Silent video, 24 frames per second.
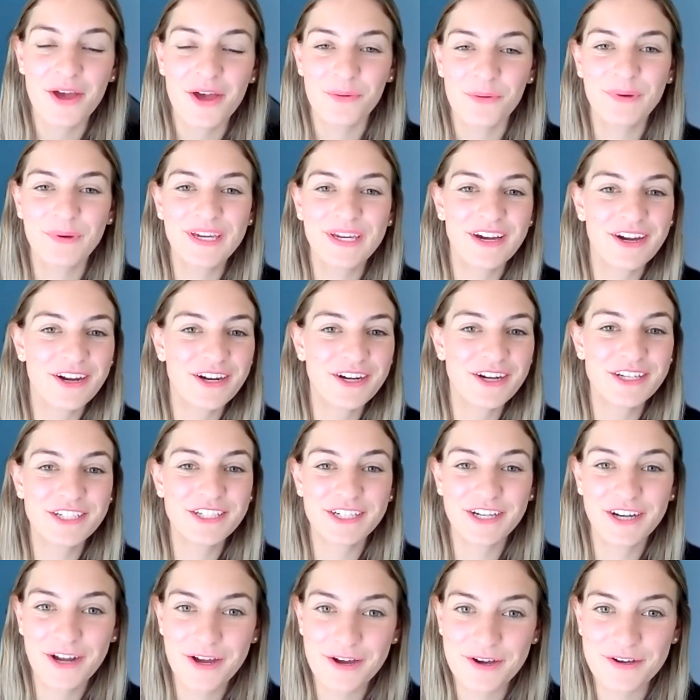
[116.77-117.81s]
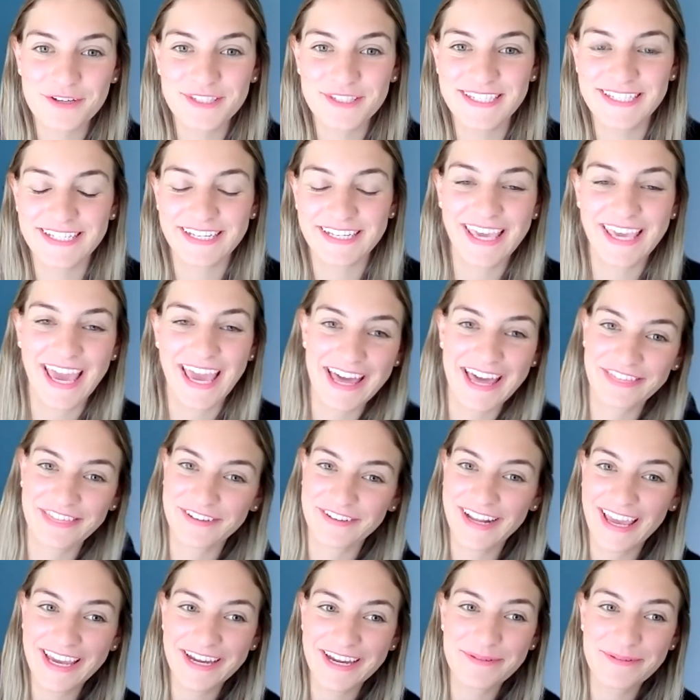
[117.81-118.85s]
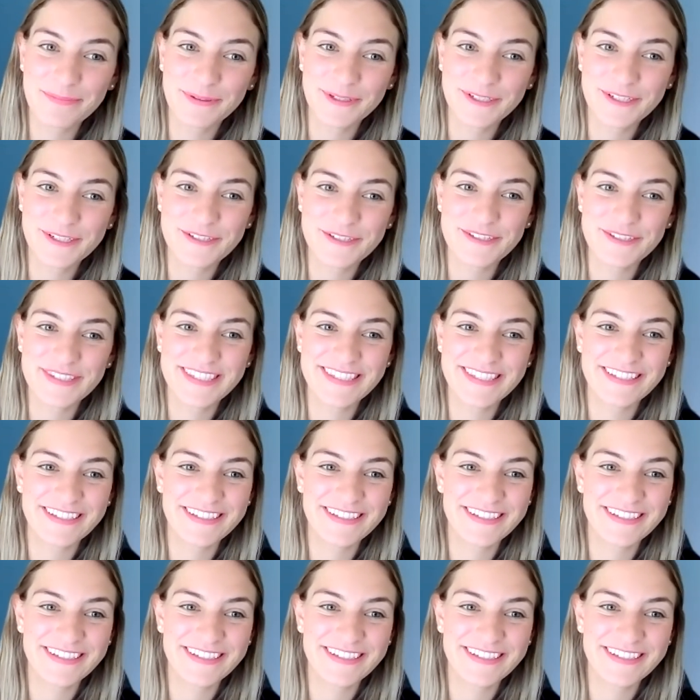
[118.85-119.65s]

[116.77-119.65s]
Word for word: We are your hosts, Kathryn Ambrose